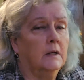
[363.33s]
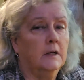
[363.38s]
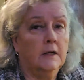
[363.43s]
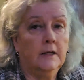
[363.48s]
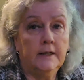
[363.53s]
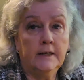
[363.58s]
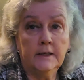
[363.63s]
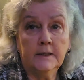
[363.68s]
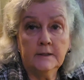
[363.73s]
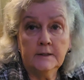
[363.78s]

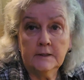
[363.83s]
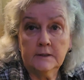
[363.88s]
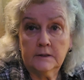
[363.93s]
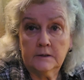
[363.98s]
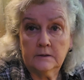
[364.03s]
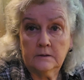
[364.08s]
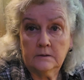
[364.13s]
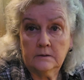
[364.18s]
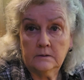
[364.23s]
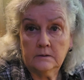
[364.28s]

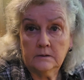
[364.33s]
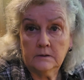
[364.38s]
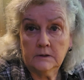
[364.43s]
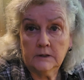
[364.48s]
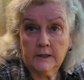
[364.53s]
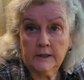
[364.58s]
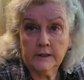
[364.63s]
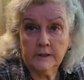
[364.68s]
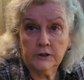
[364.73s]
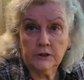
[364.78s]
lids in
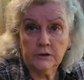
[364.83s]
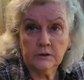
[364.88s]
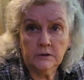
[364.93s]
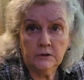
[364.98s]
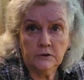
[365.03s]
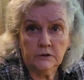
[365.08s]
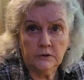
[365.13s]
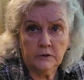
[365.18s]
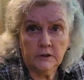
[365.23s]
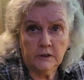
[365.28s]
the
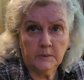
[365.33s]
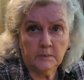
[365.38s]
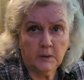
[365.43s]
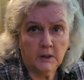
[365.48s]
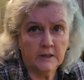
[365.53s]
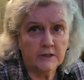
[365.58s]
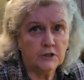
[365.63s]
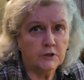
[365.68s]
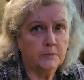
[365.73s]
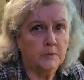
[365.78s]
kitchen, you need a
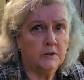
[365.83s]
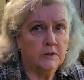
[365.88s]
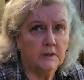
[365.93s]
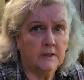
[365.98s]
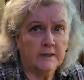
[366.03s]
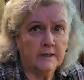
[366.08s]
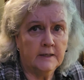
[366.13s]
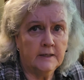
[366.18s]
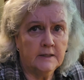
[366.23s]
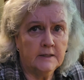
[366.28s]
place to put
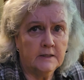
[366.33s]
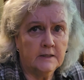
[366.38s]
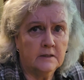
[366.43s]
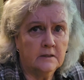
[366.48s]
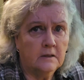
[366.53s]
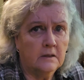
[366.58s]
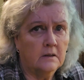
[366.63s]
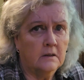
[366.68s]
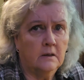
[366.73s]
lids.